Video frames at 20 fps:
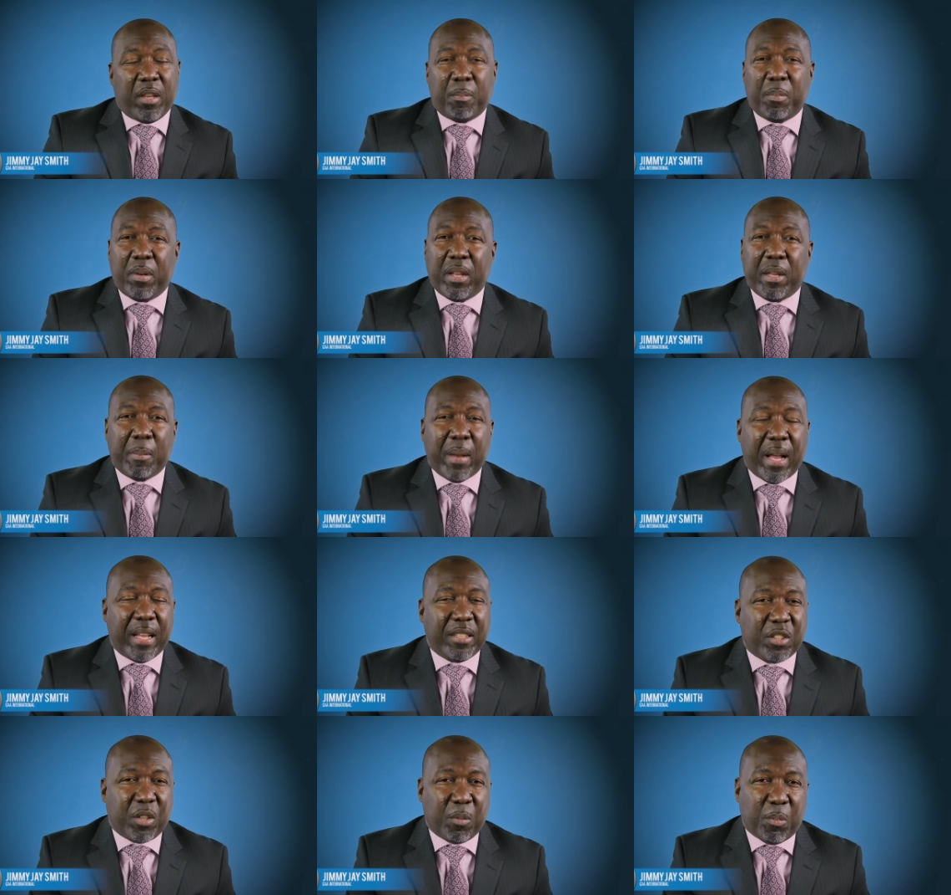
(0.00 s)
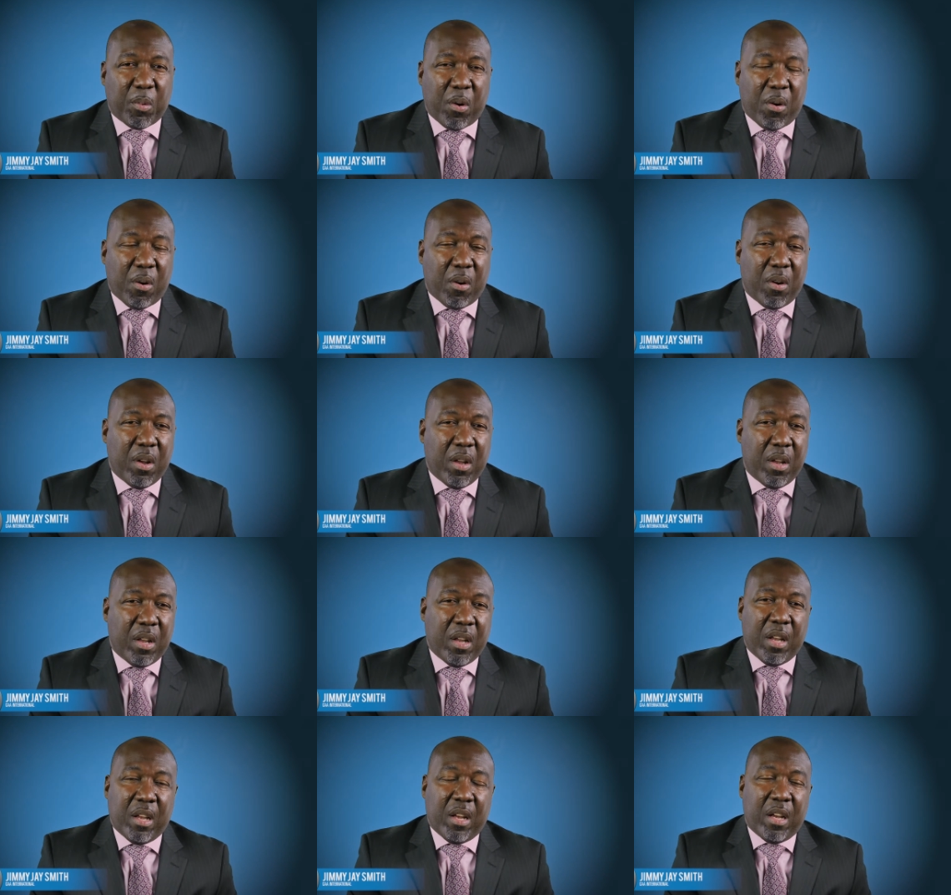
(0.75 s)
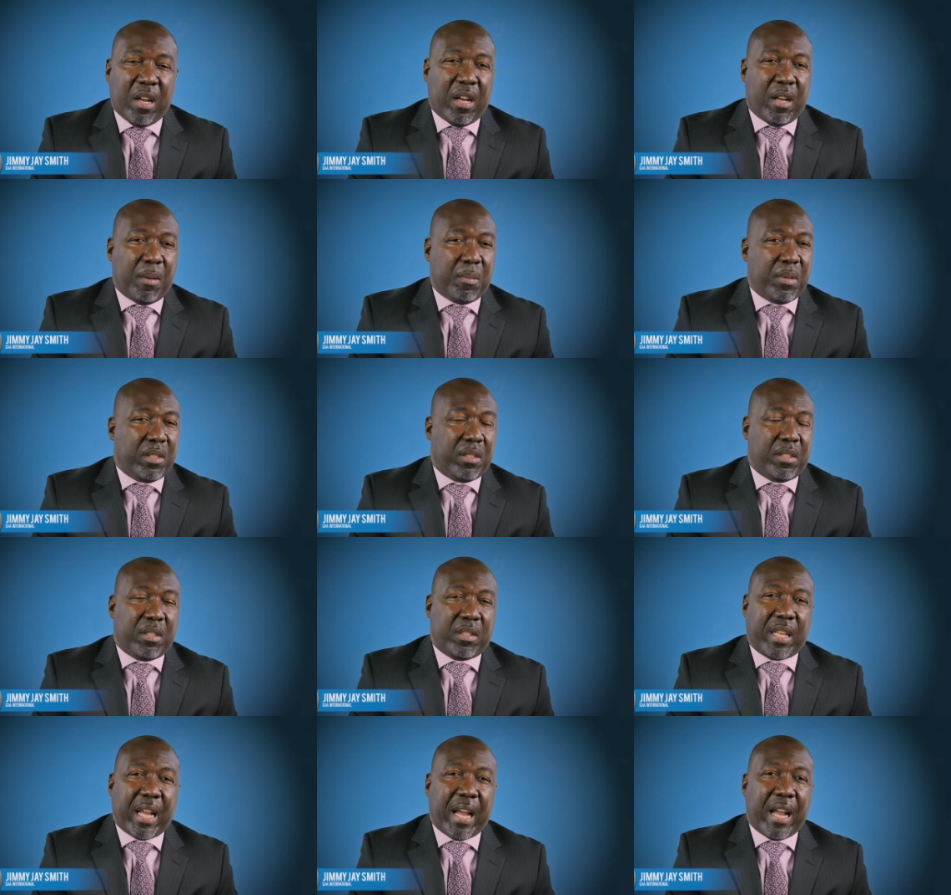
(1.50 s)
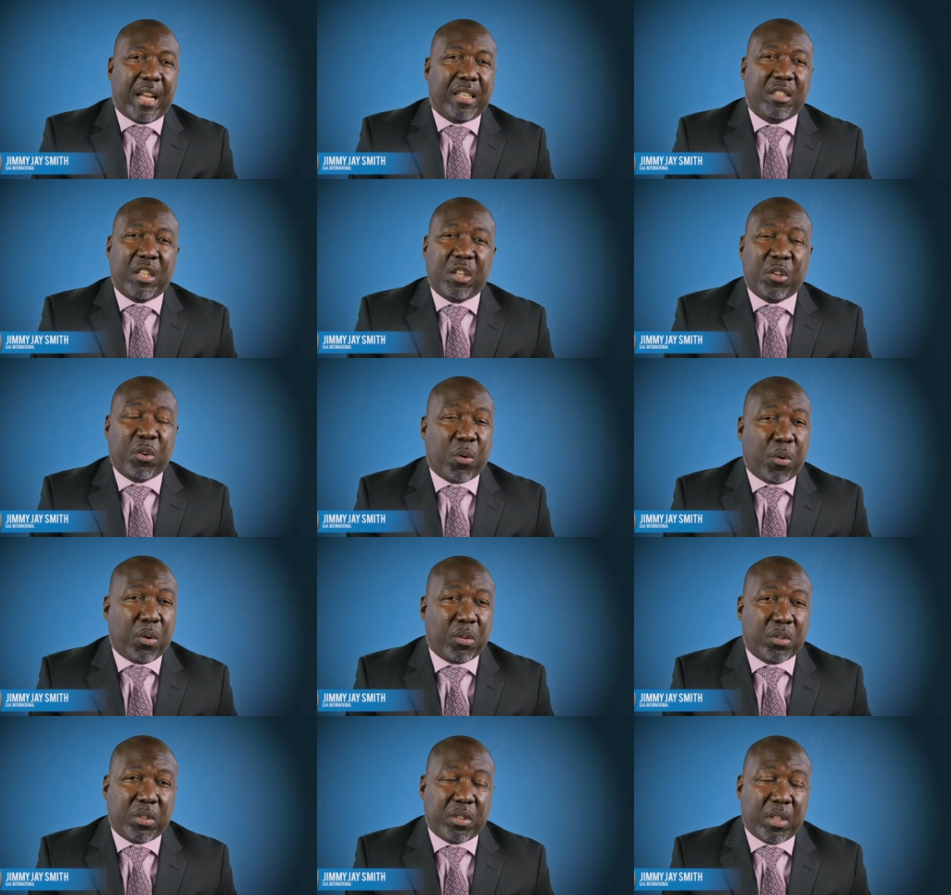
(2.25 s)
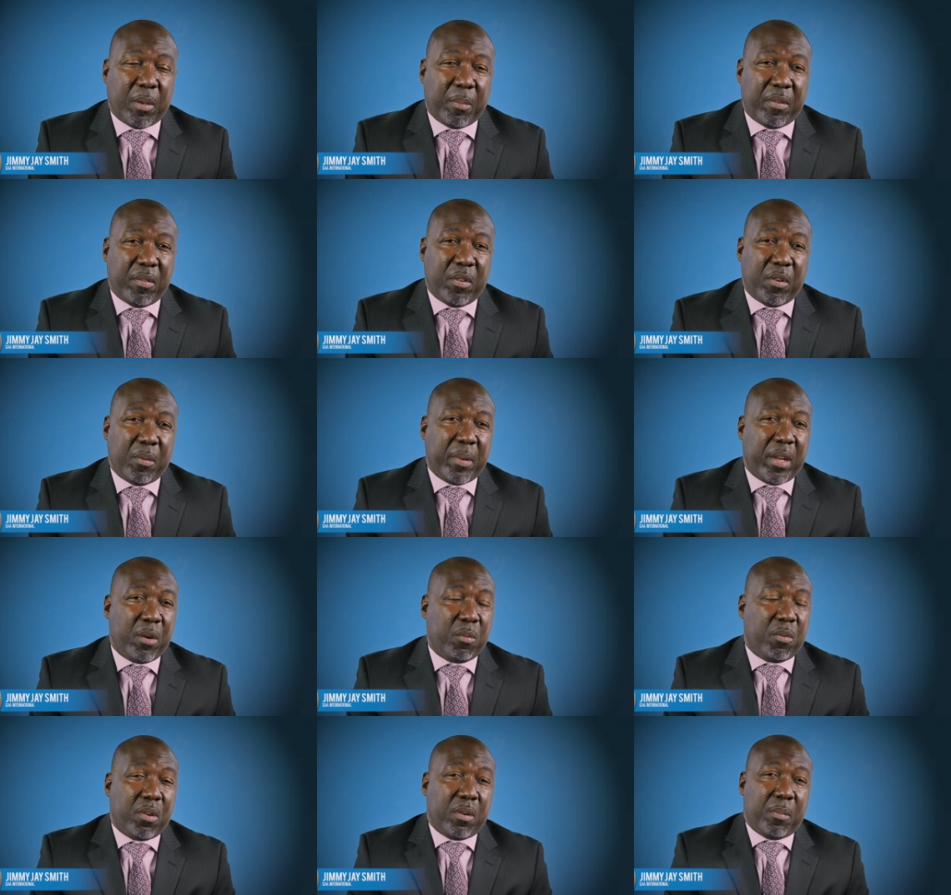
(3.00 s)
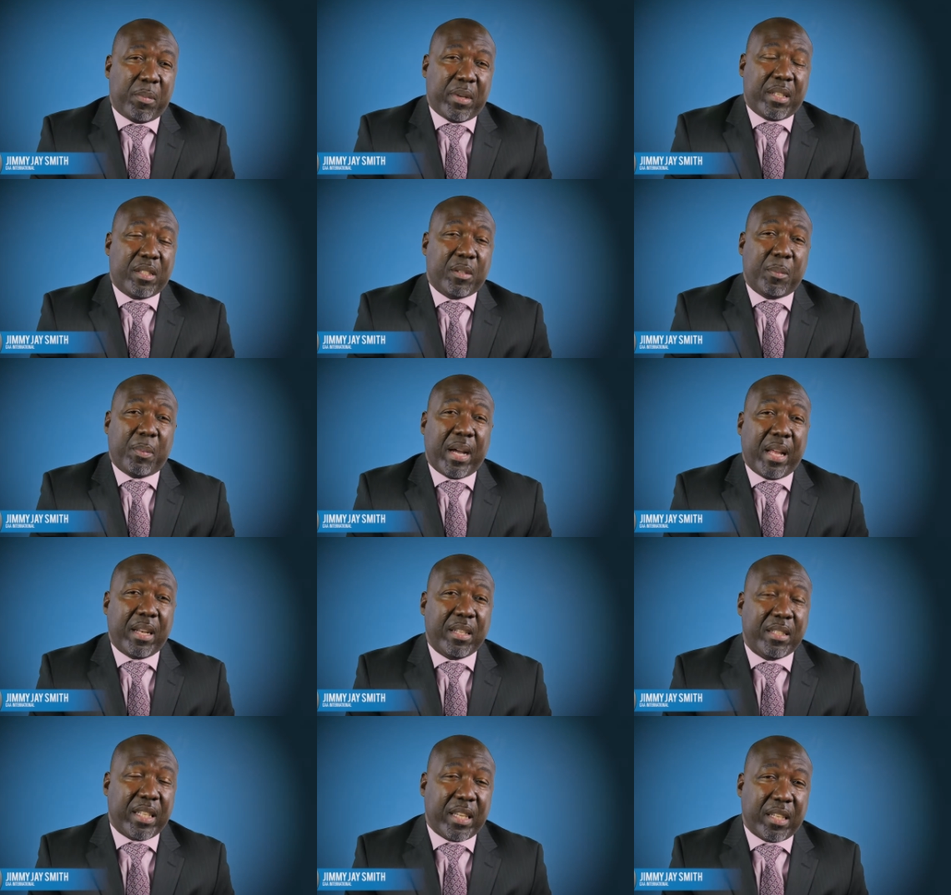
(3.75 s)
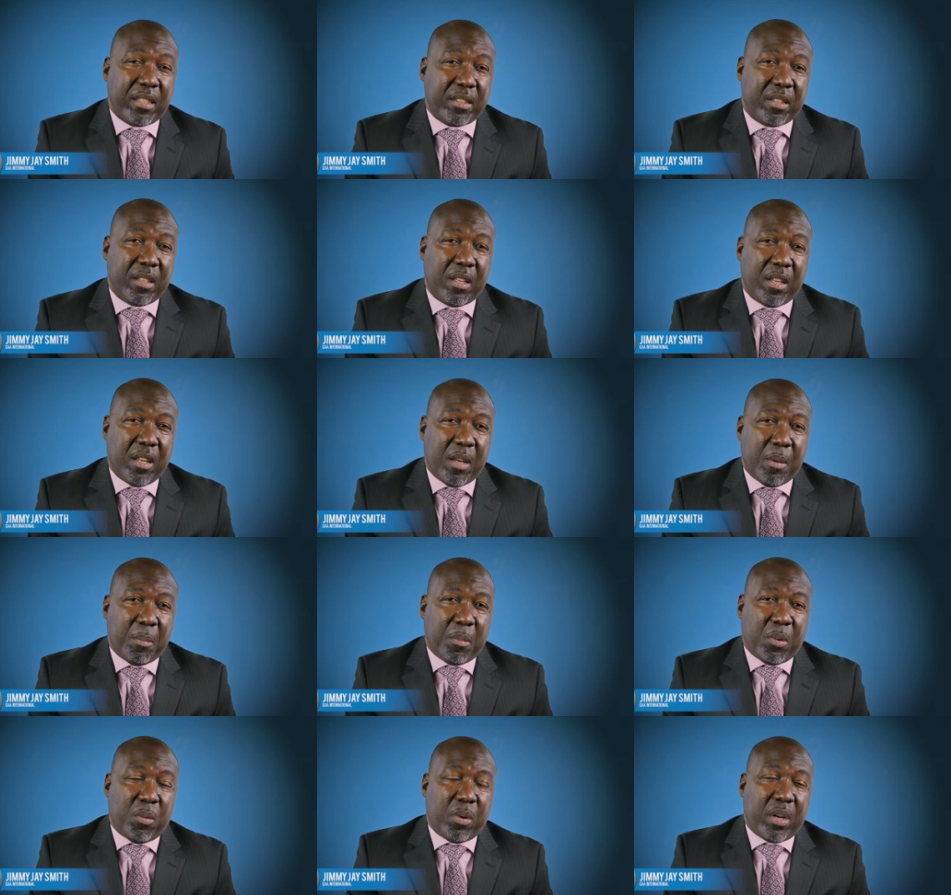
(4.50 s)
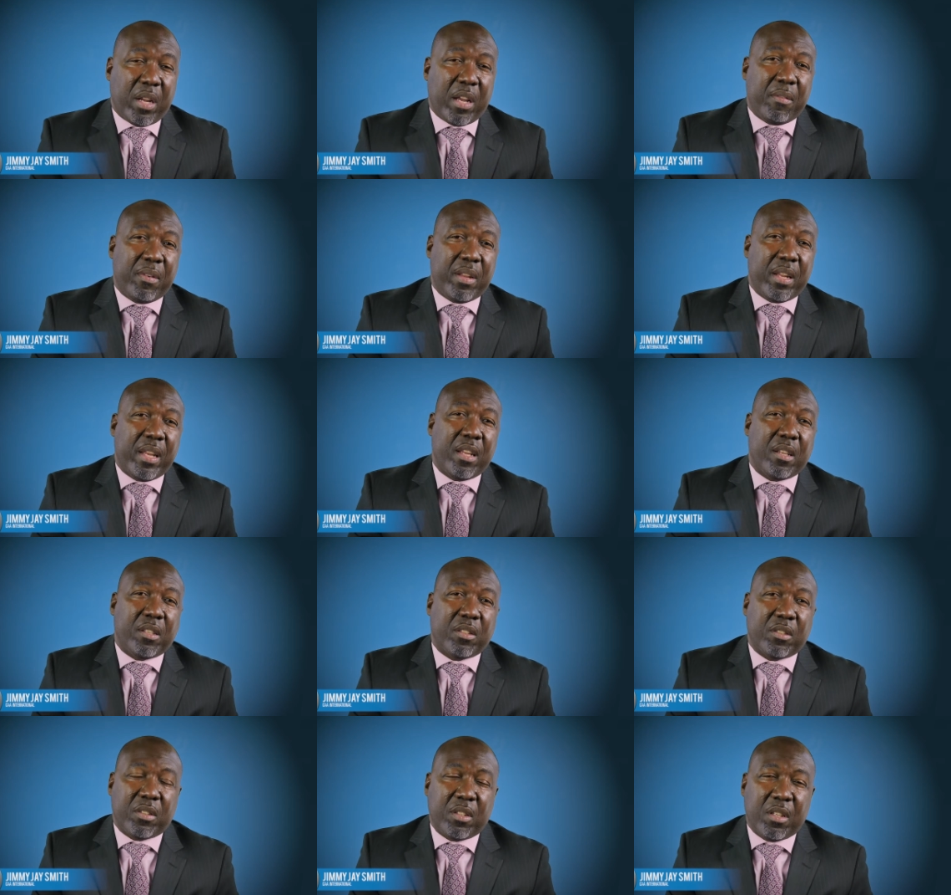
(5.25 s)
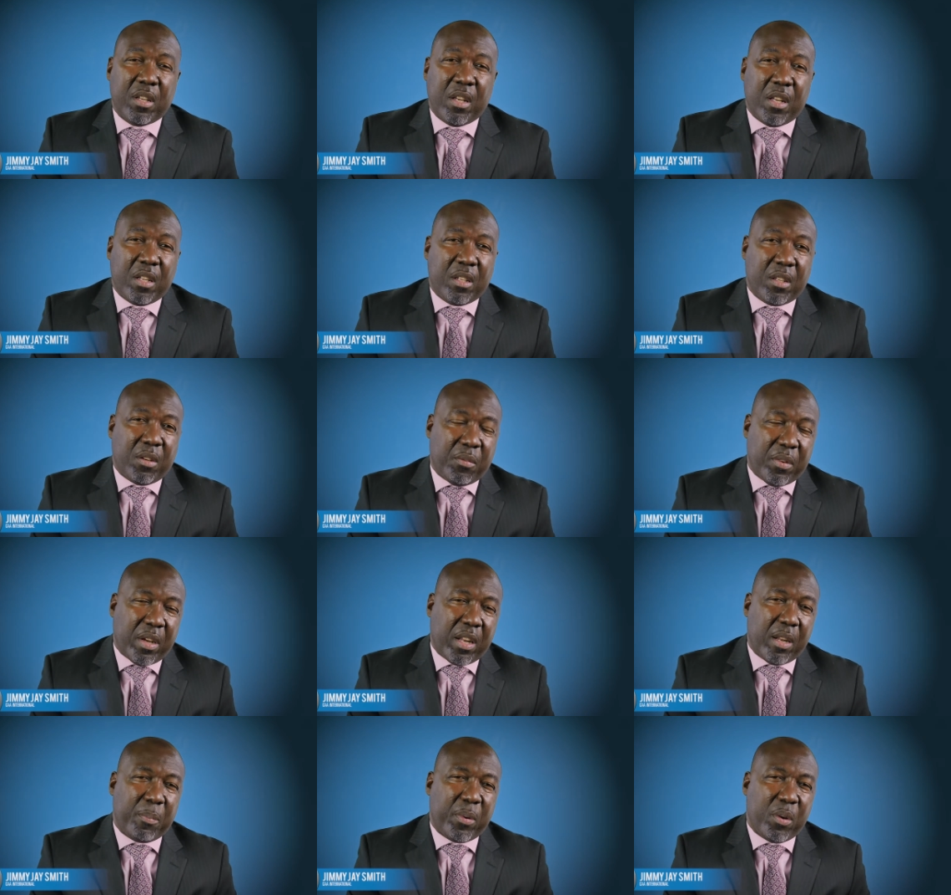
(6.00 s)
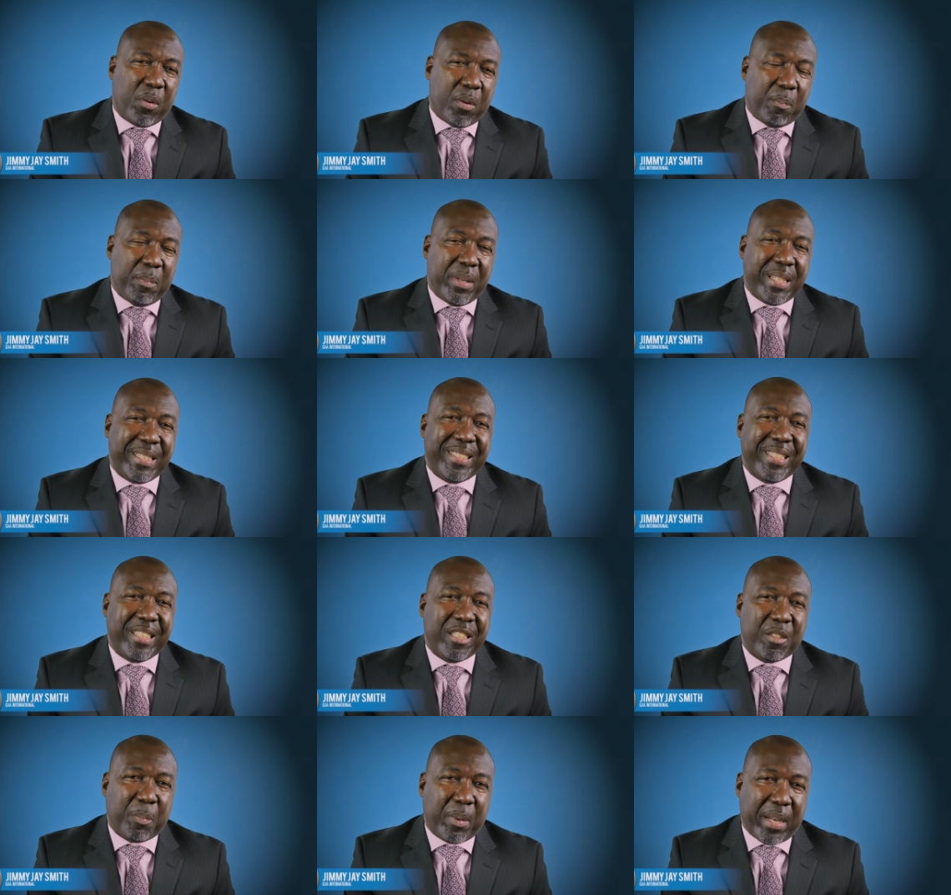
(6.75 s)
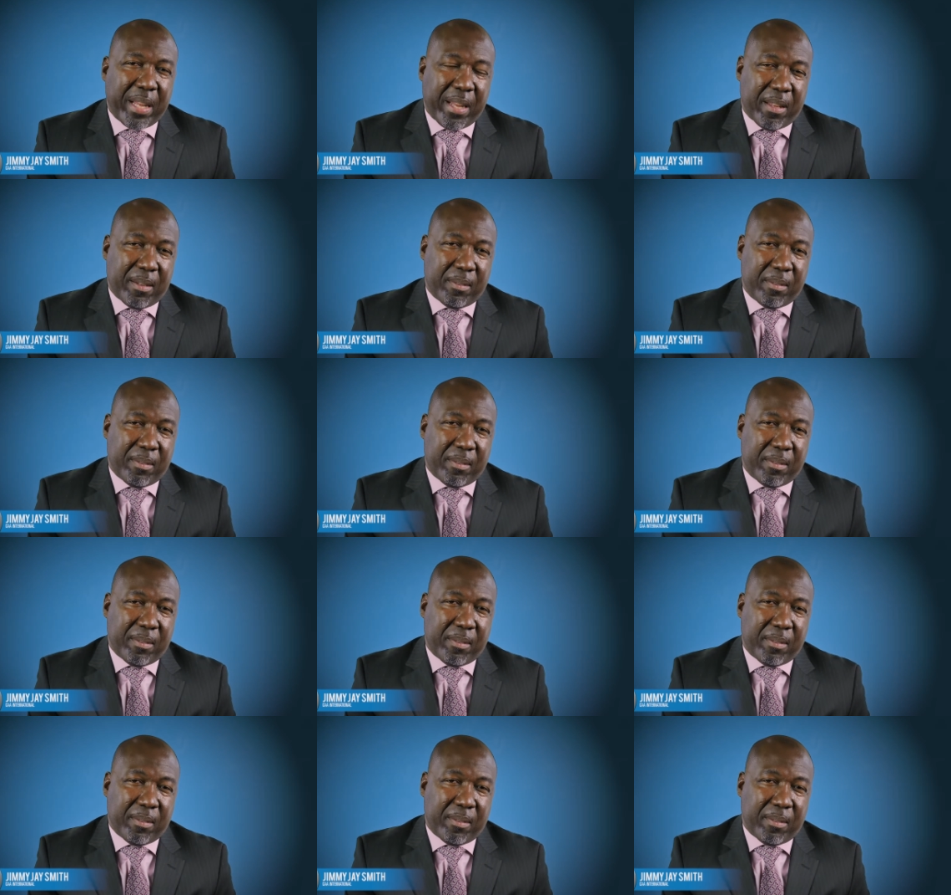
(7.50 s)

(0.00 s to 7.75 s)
play basketball. This is guys and girls. Some of you may want to be into politics. But whatever it is, develop you a business plan.